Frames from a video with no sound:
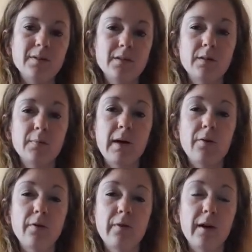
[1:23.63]
they're the
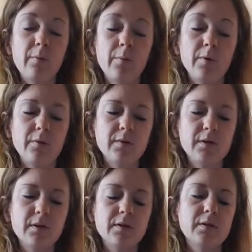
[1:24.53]
microfiber
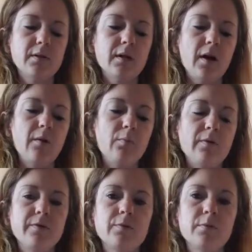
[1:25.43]
boosters that came with
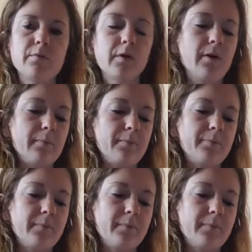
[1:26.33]
some of them,